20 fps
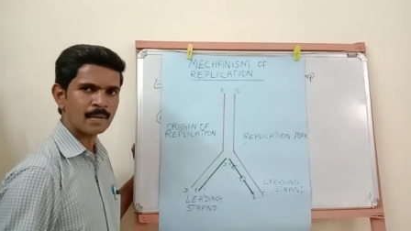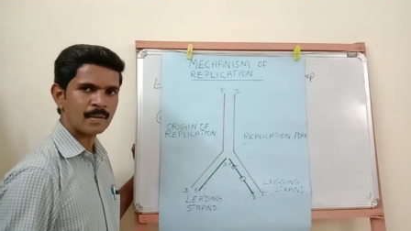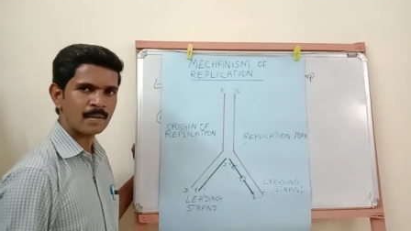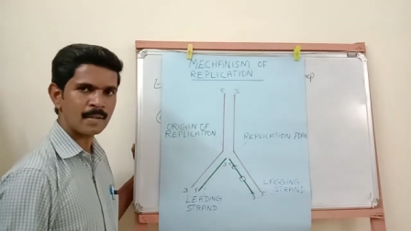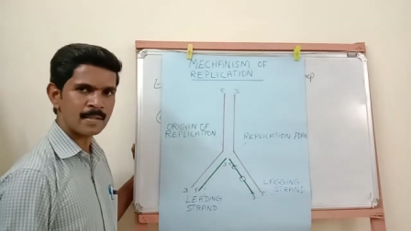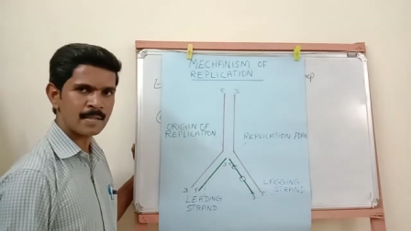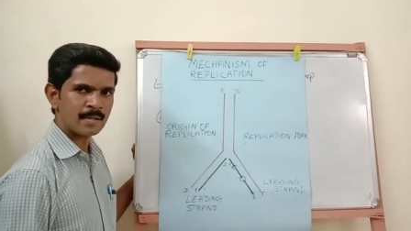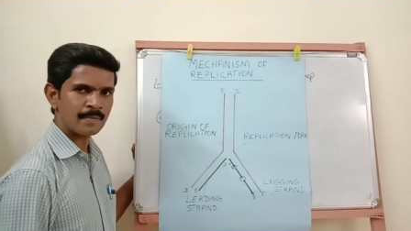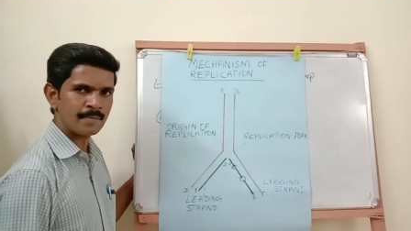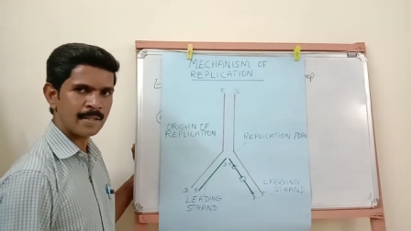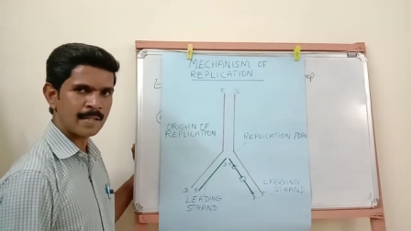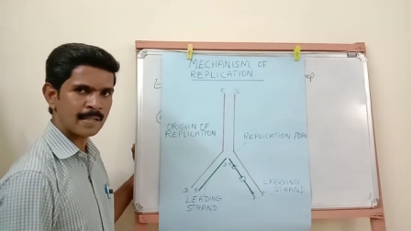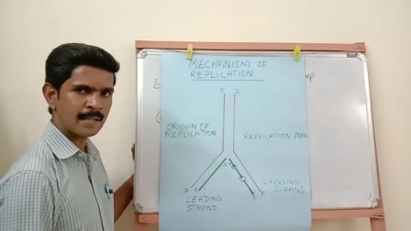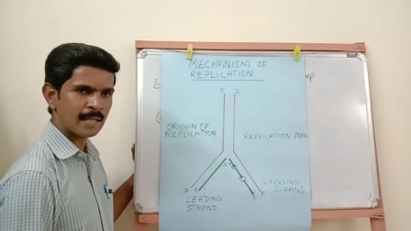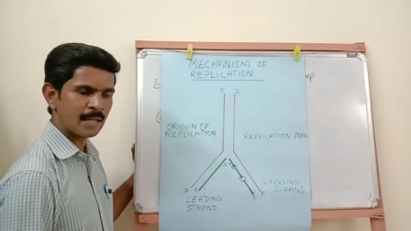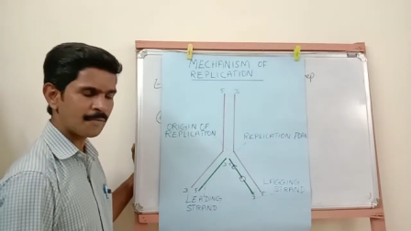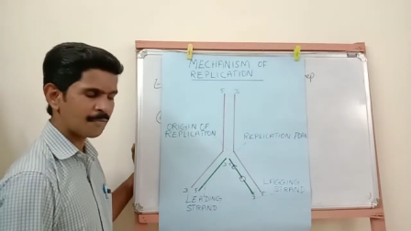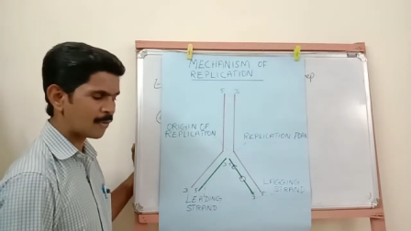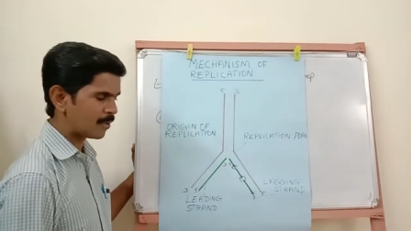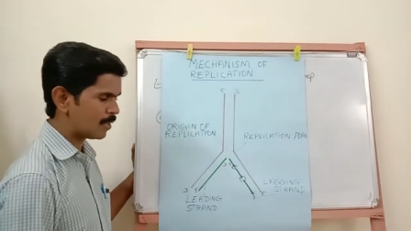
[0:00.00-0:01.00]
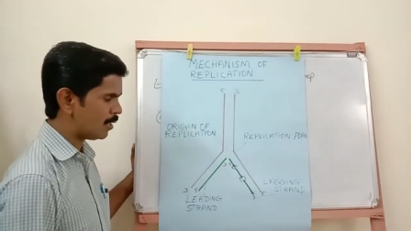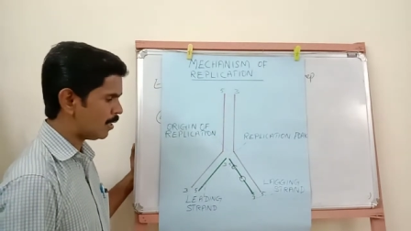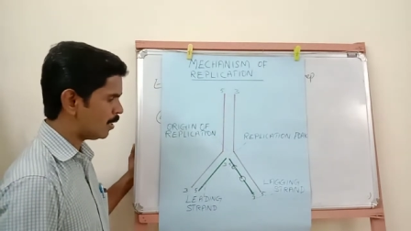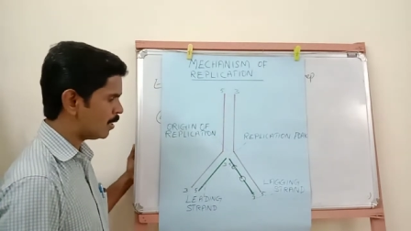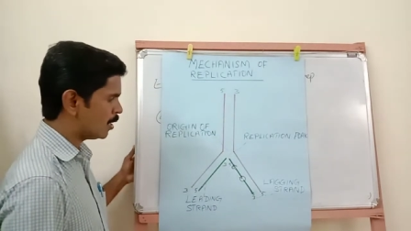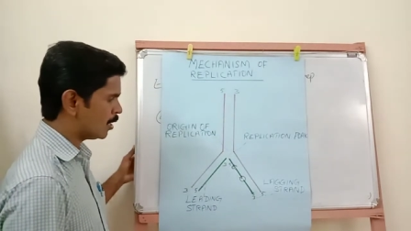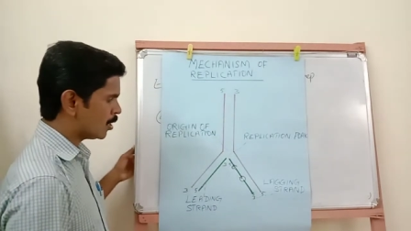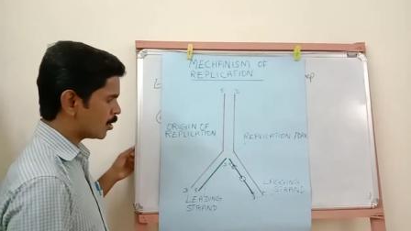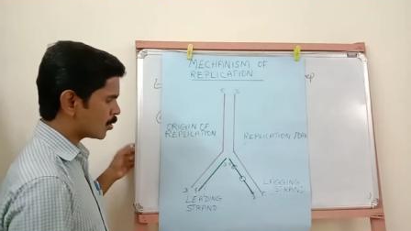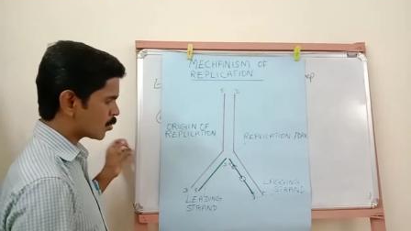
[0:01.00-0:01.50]
Listen very
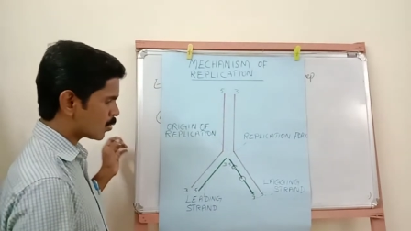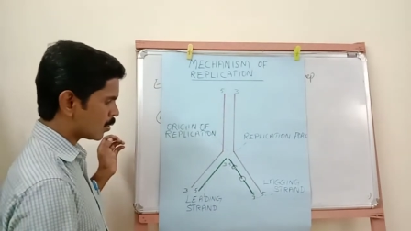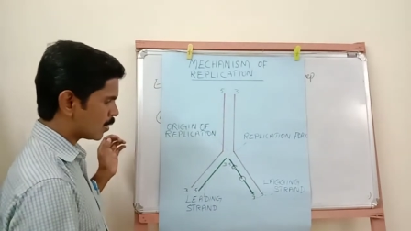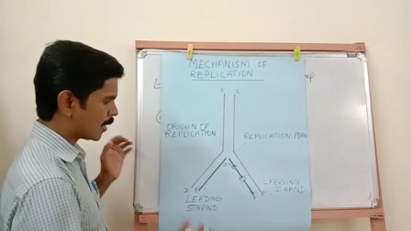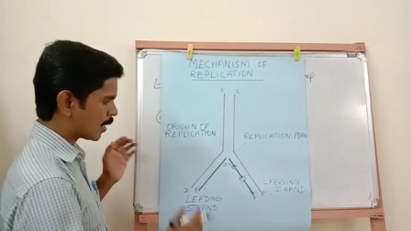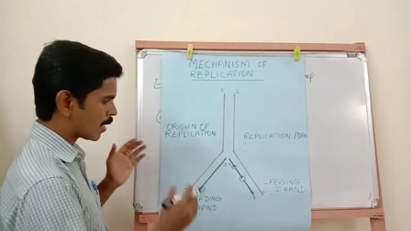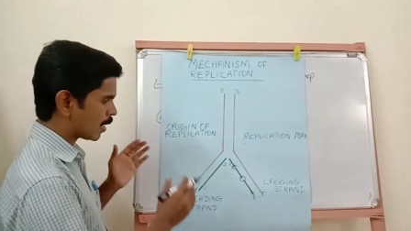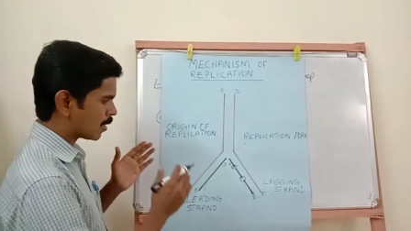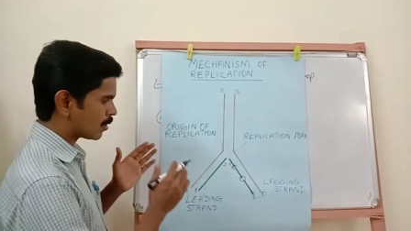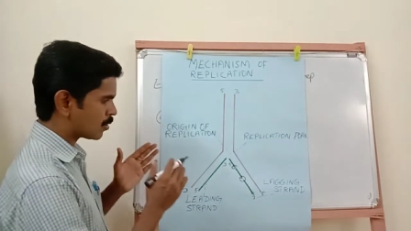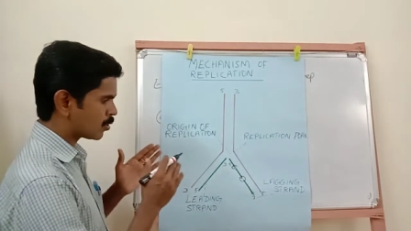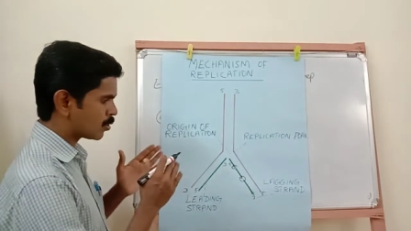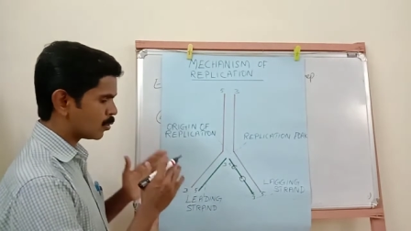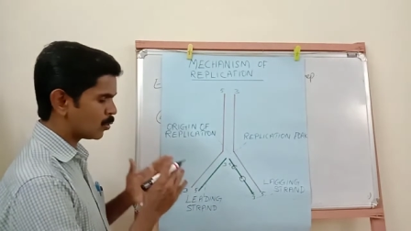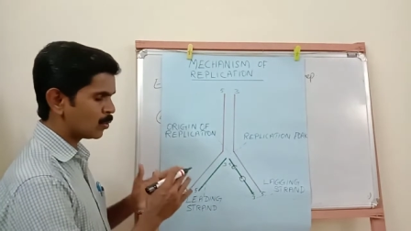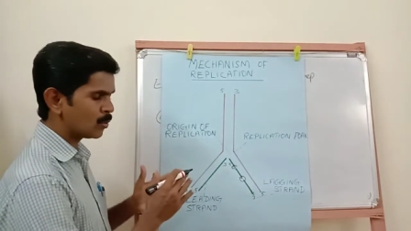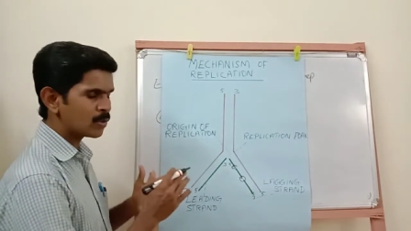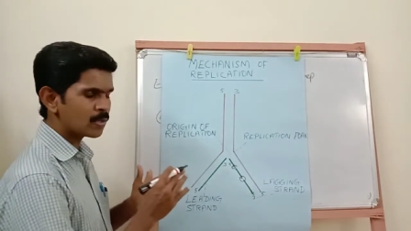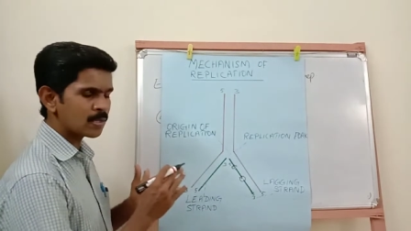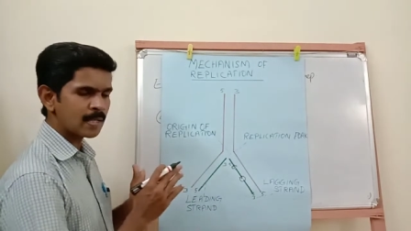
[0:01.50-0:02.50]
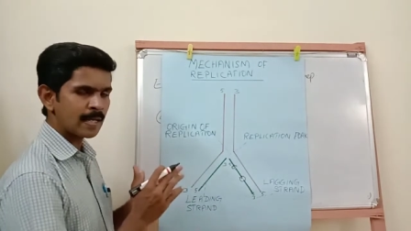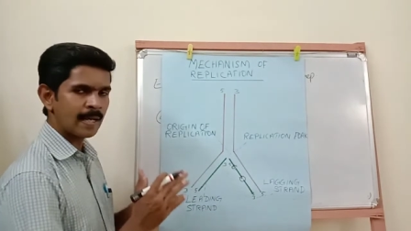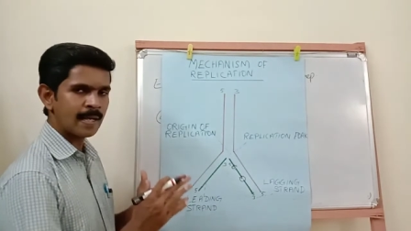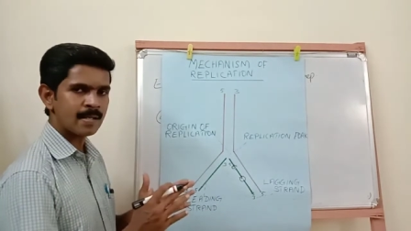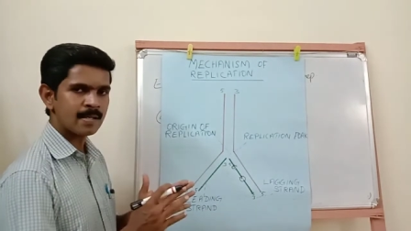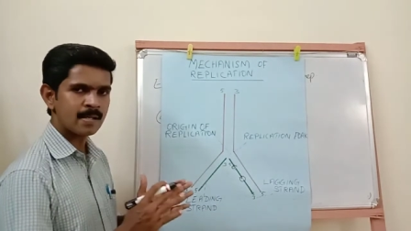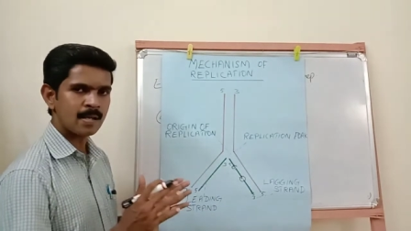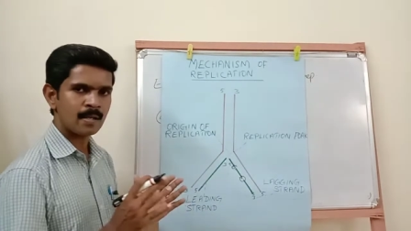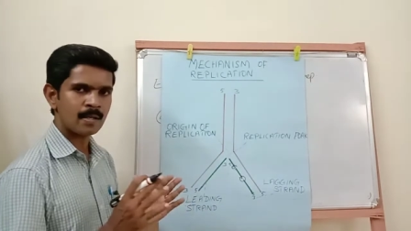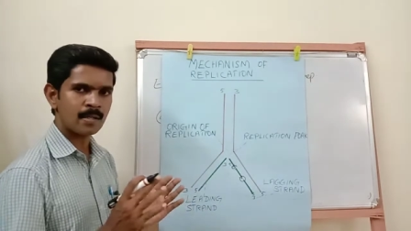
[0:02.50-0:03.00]
carefully. So there are two
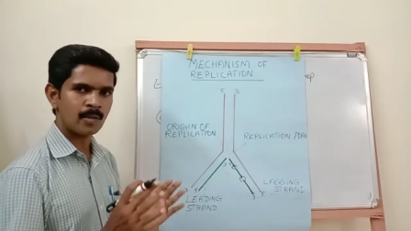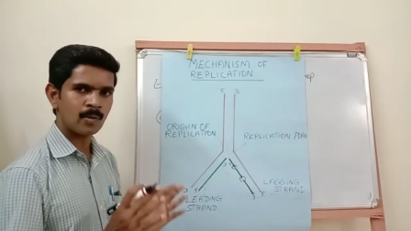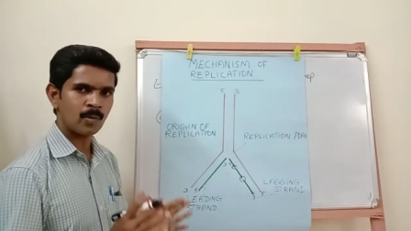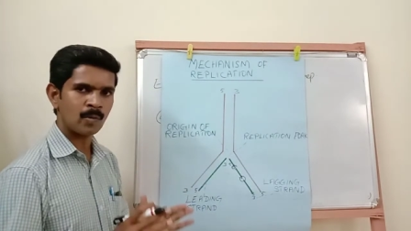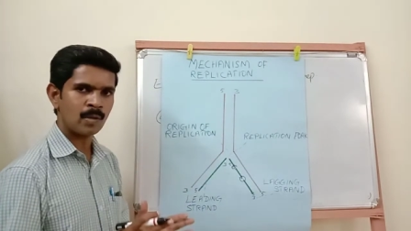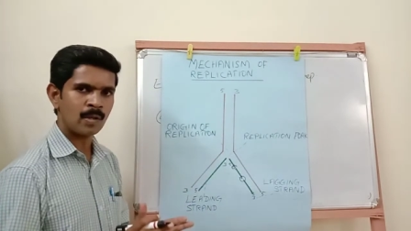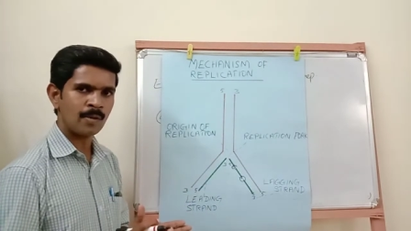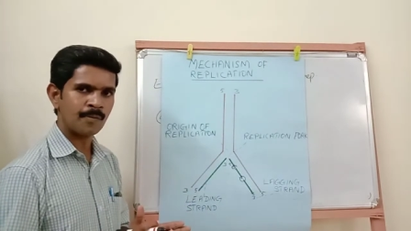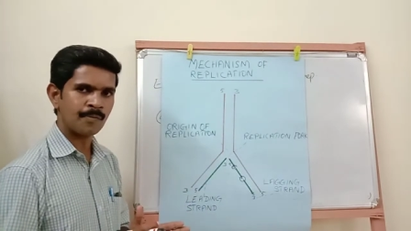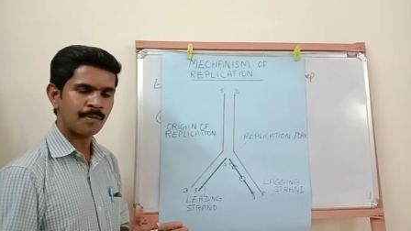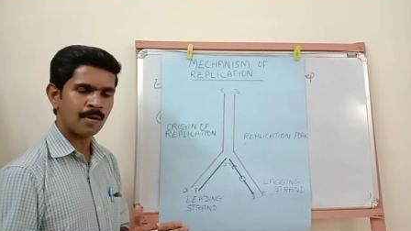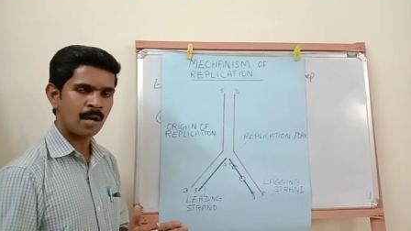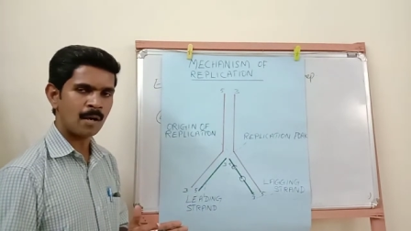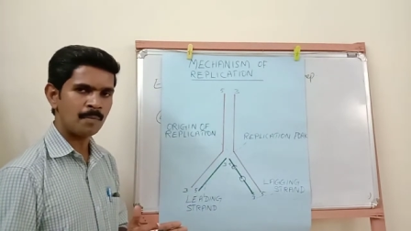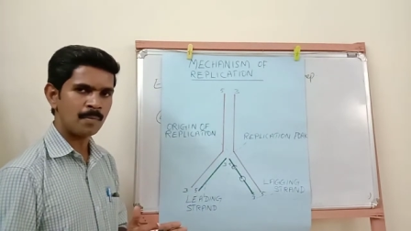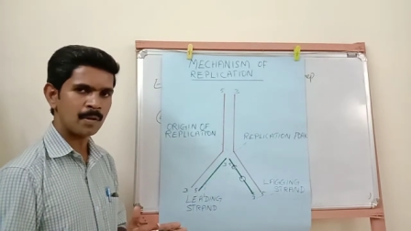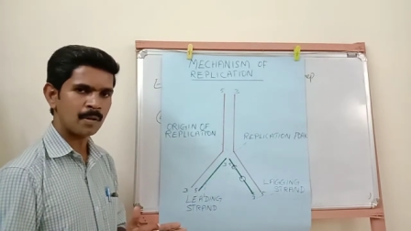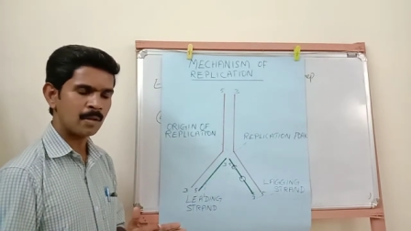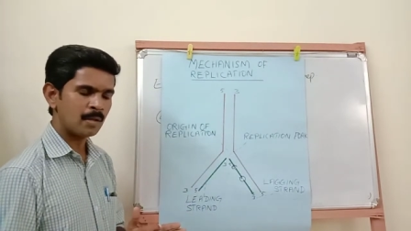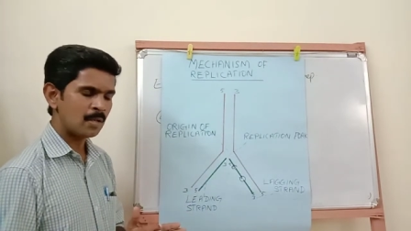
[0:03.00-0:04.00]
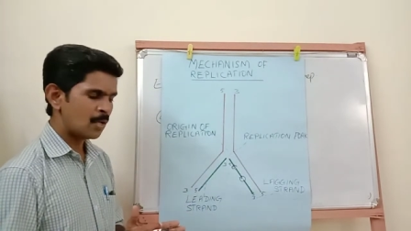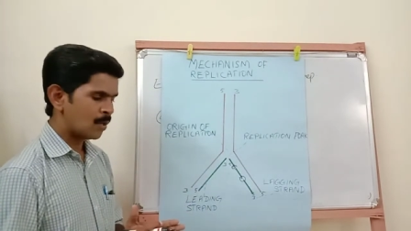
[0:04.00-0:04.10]
strands are newly formed.